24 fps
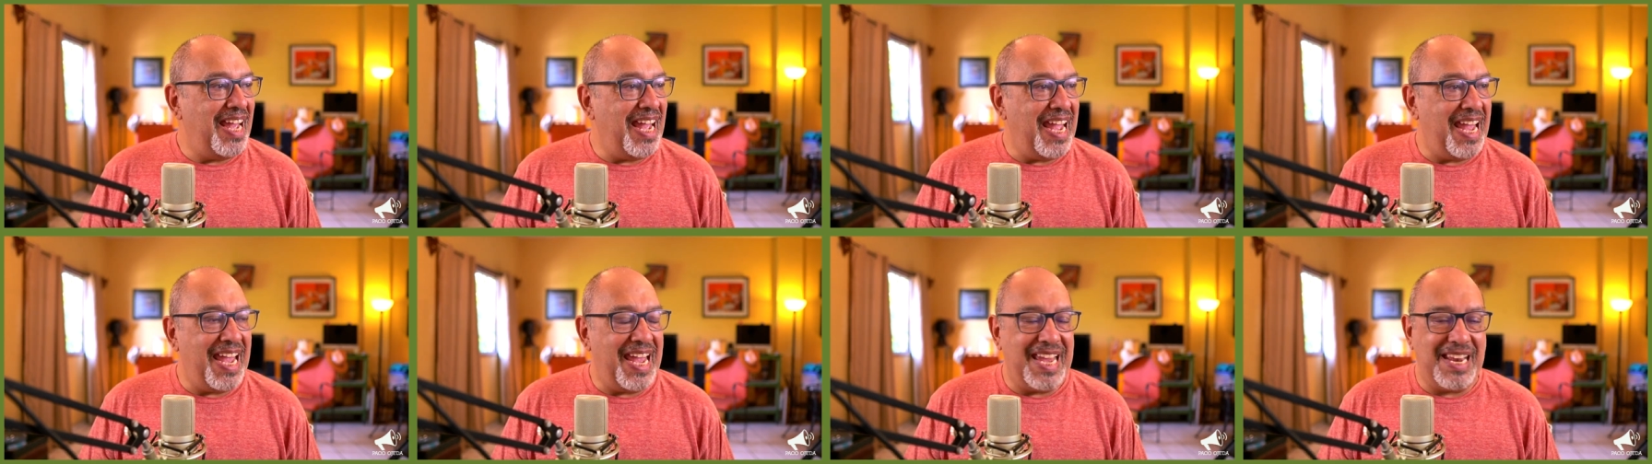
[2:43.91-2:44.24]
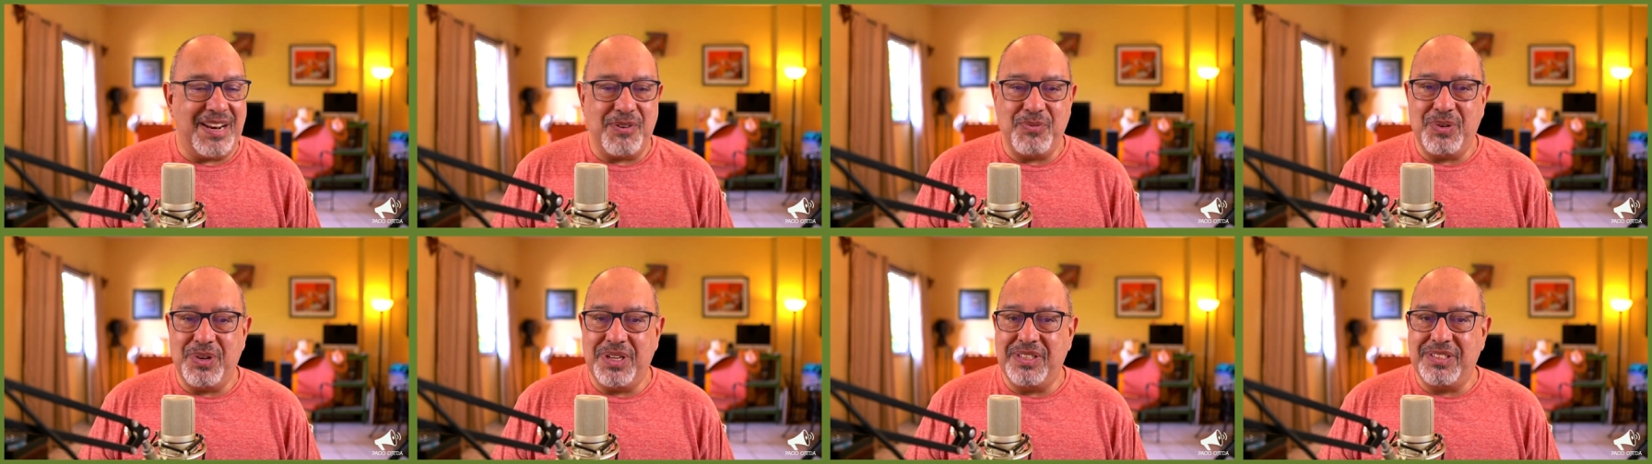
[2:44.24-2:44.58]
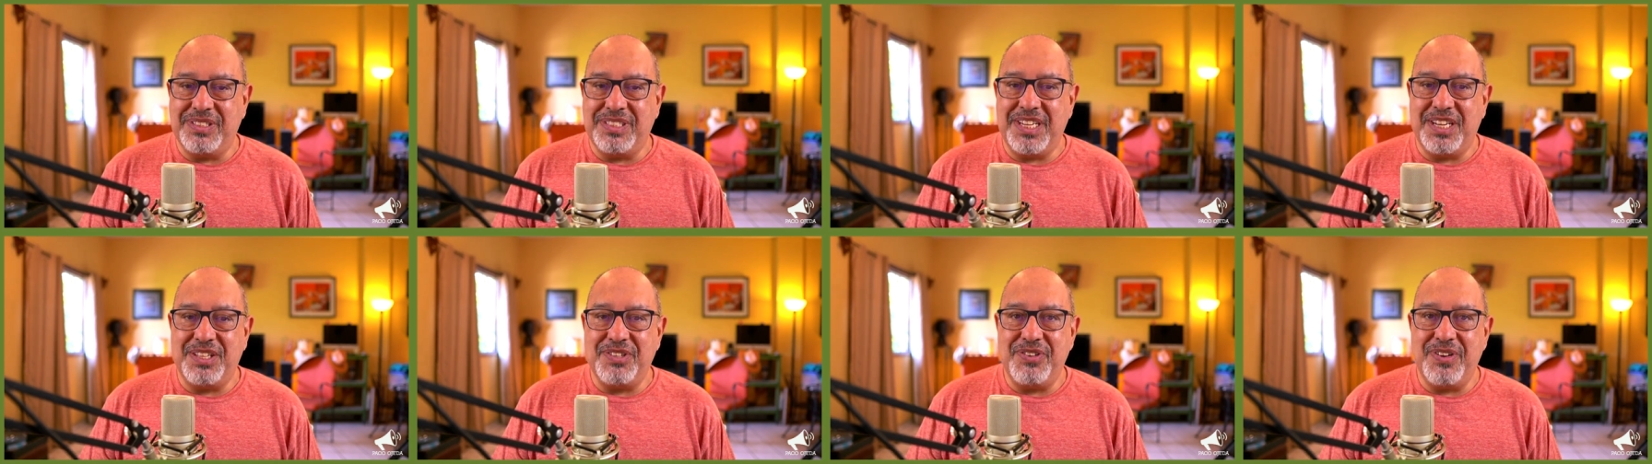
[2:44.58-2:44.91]
and we'll
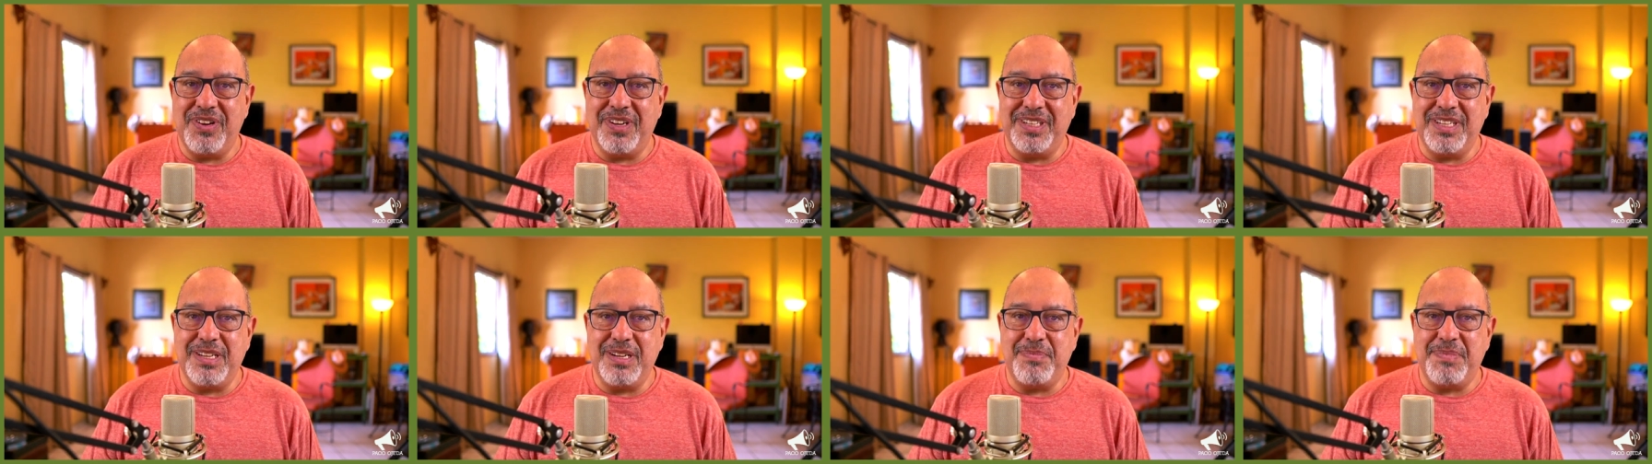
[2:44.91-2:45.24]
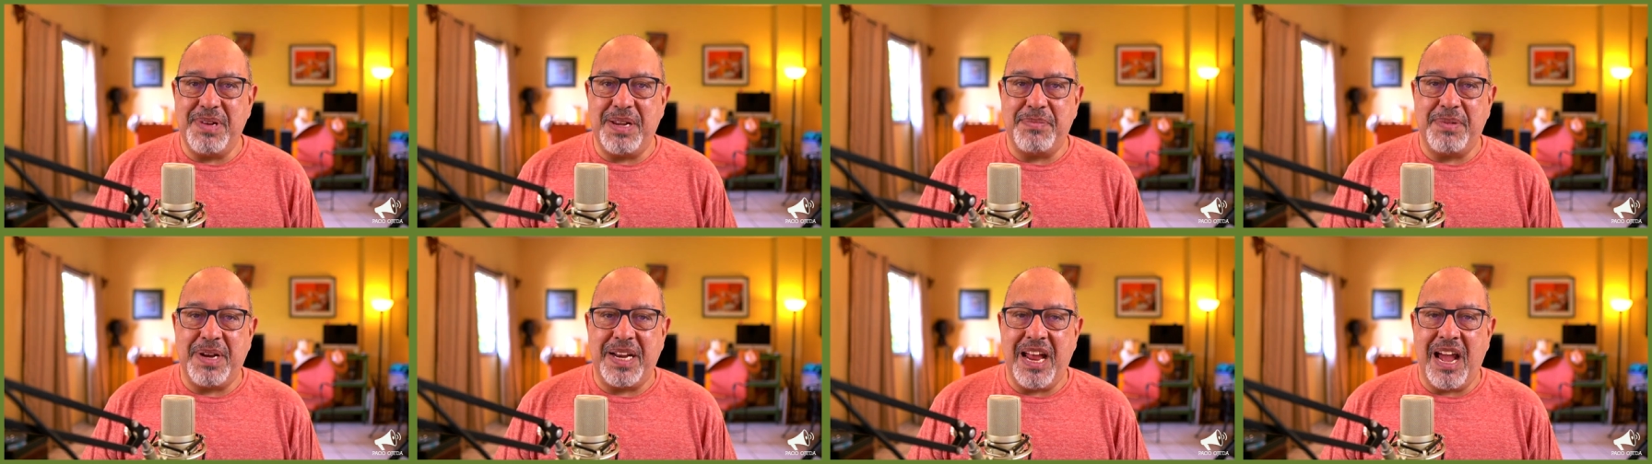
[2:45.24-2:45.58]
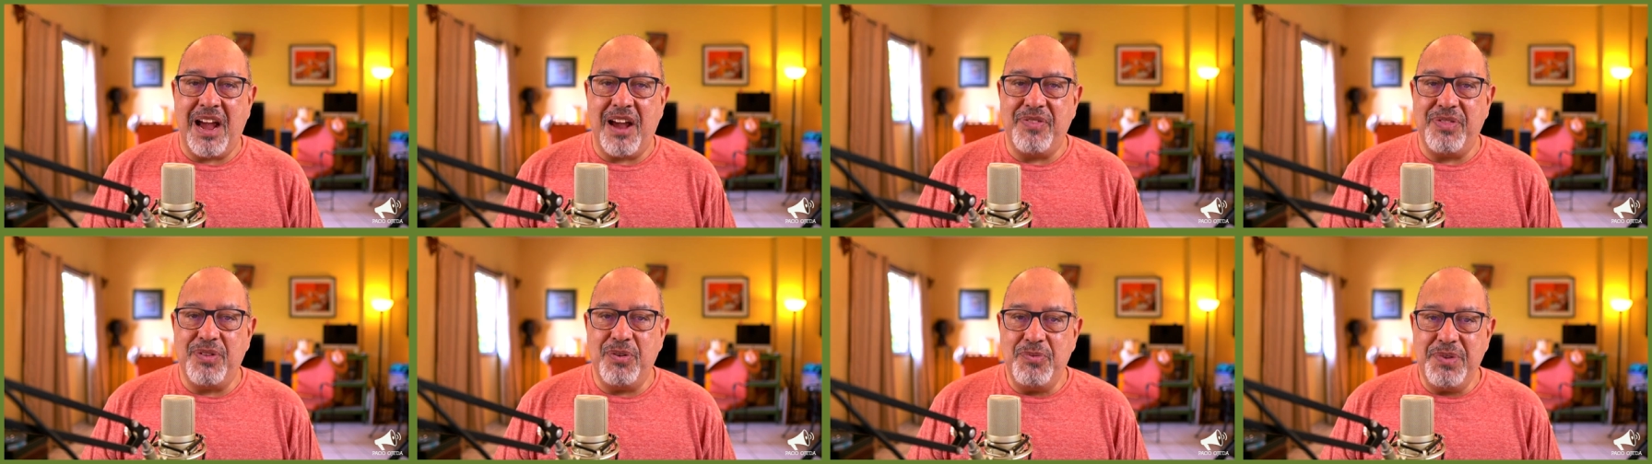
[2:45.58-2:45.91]
tell you a little bit about
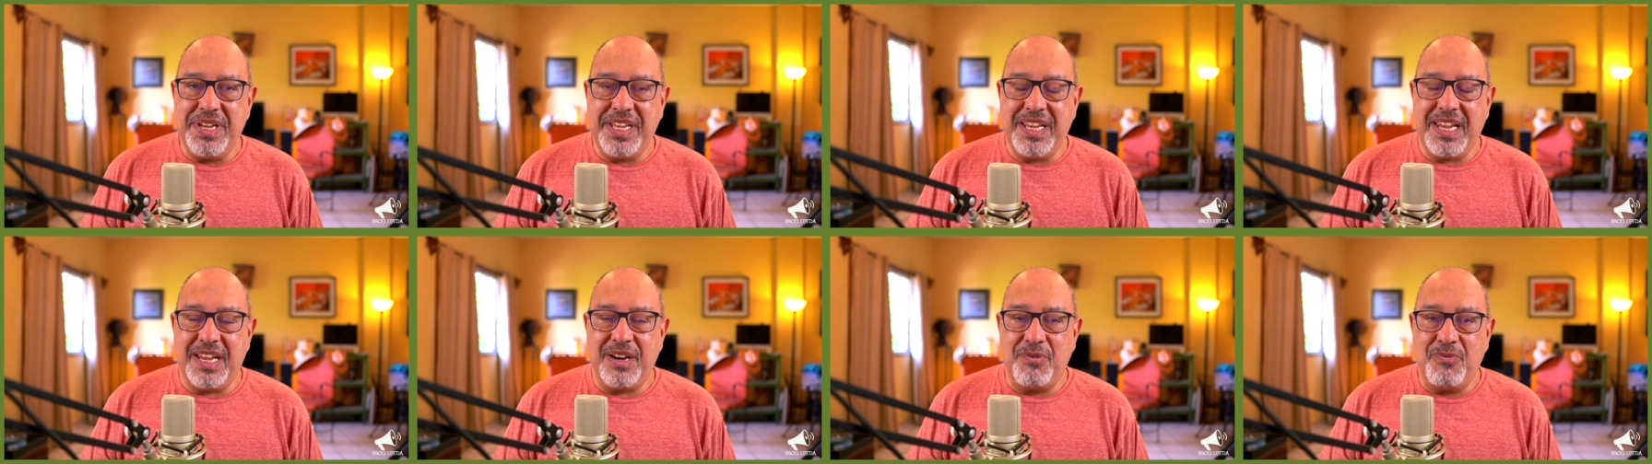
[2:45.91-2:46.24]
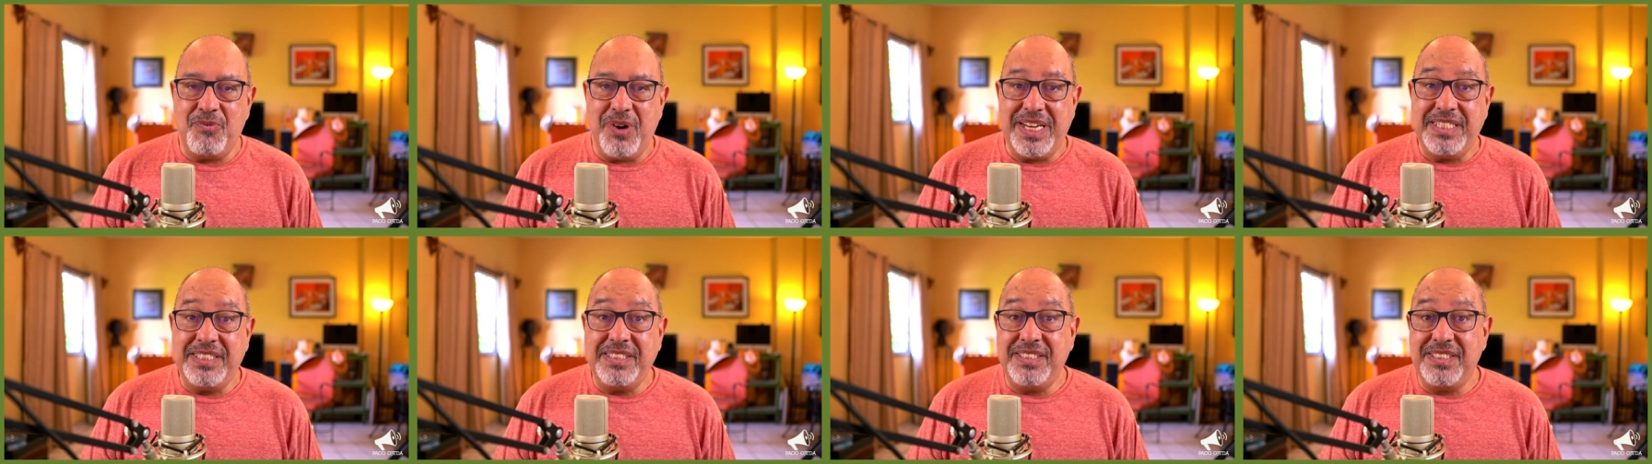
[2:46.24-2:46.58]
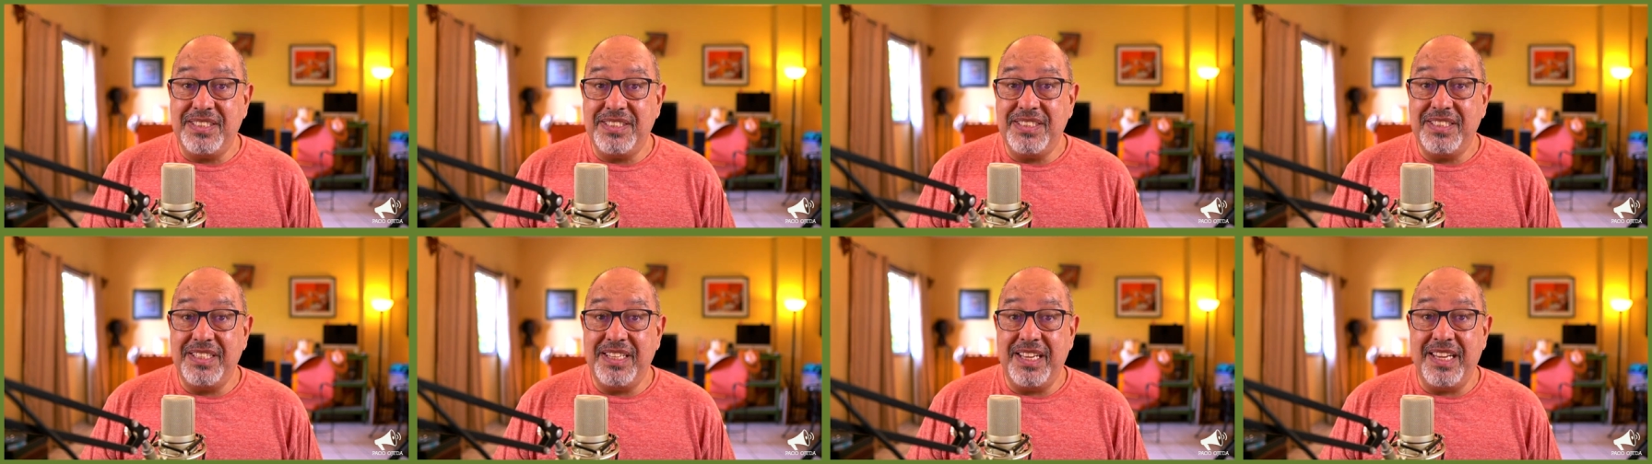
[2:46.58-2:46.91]
how the weekend
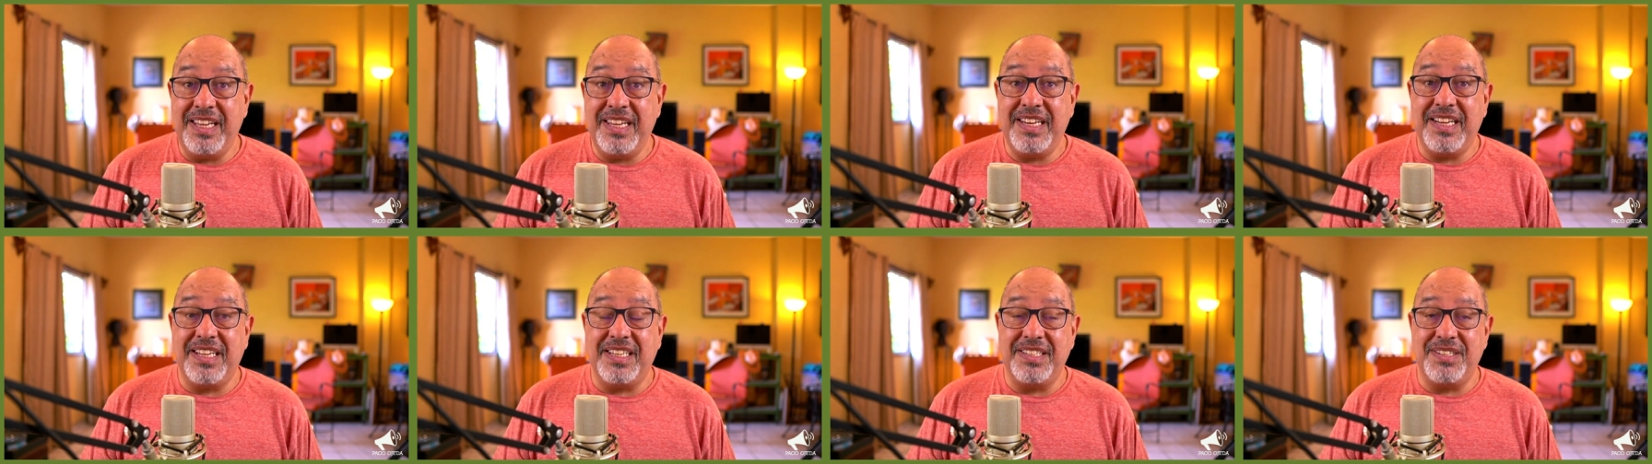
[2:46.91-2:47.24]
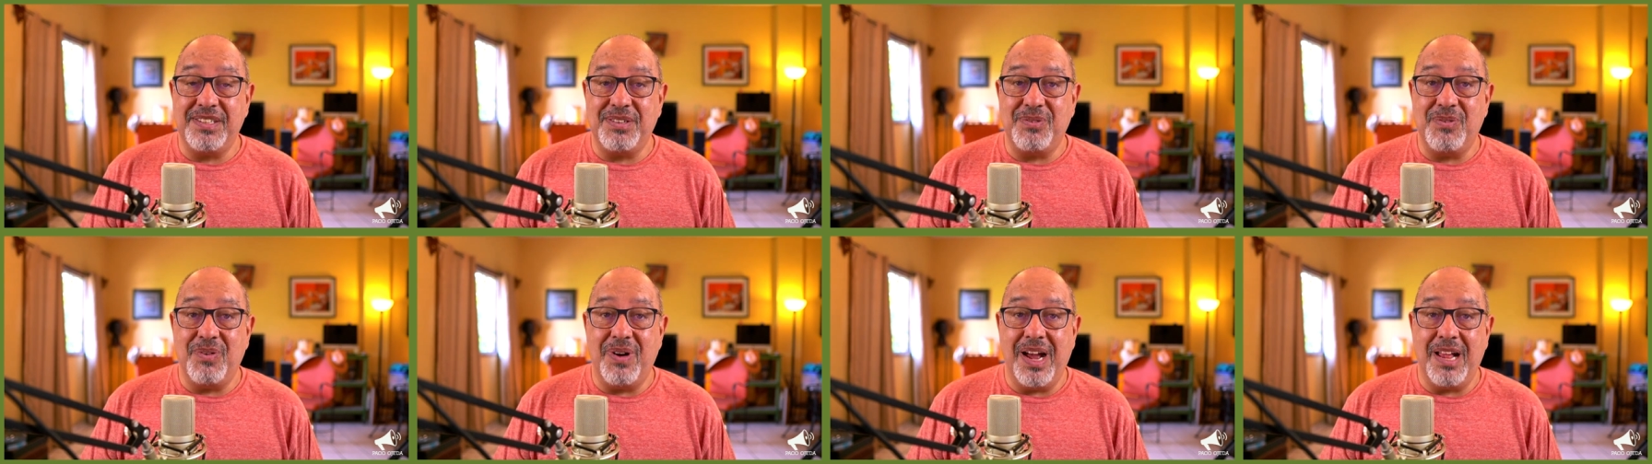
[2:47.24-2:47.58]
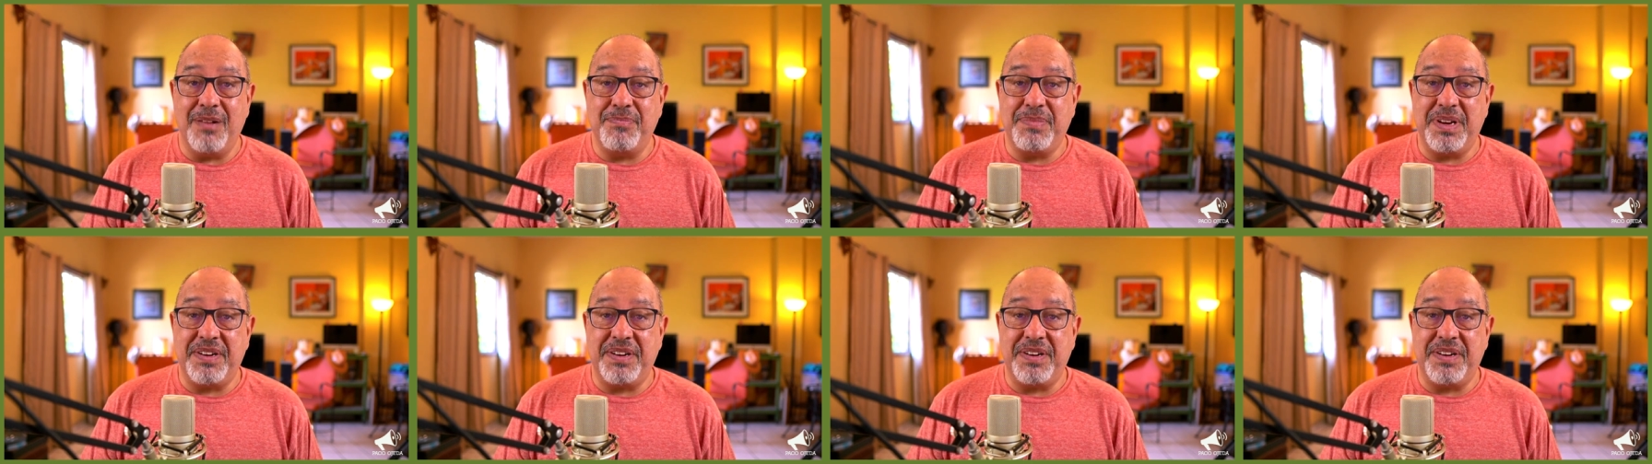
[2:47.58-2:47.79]
went in a little while.